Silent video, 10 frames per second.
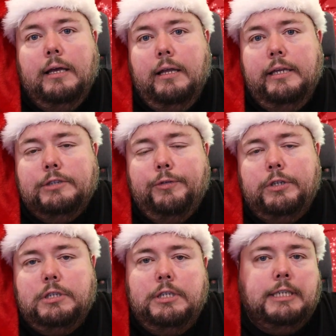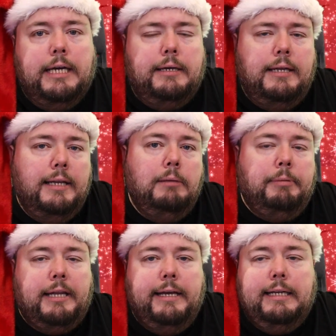This version is a little
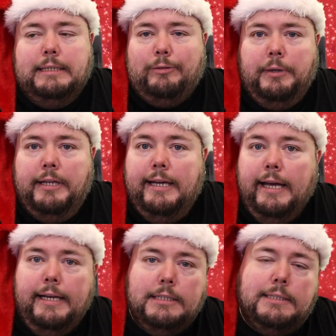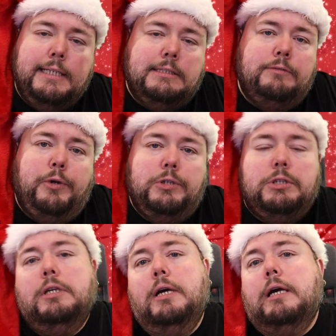bit later, that's from the late 80s. That's the
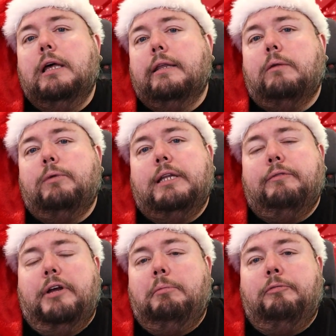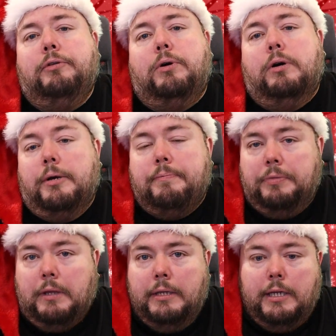version that were developed for
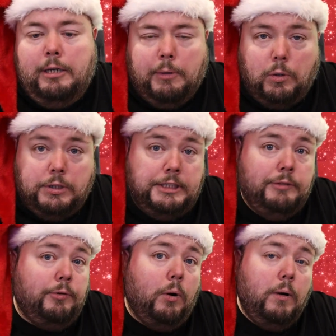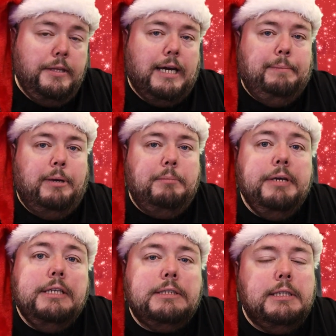the Commodore 64 and the IBM
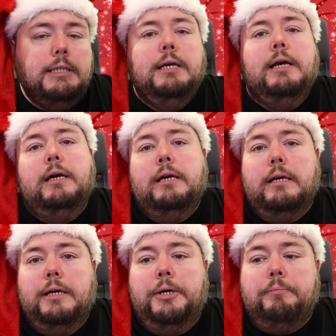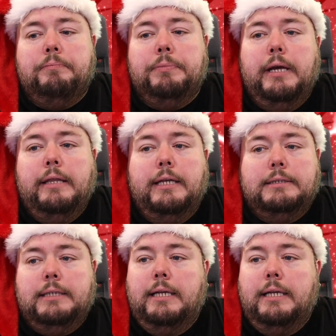PC. And that's an